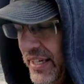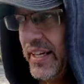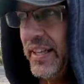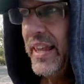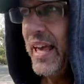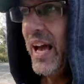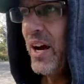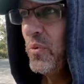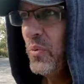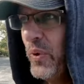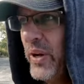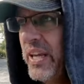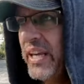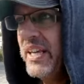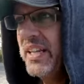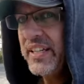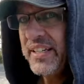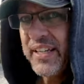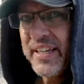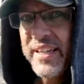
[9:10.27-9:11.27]
That
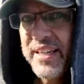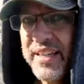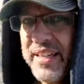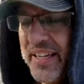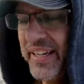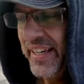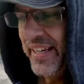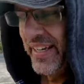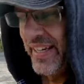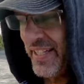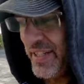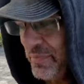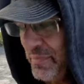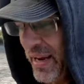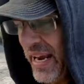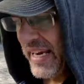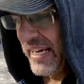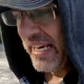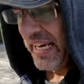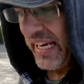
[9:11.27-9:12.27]
wind is
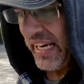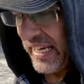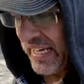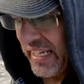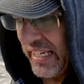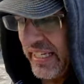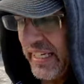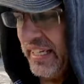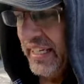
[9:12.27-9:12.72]
making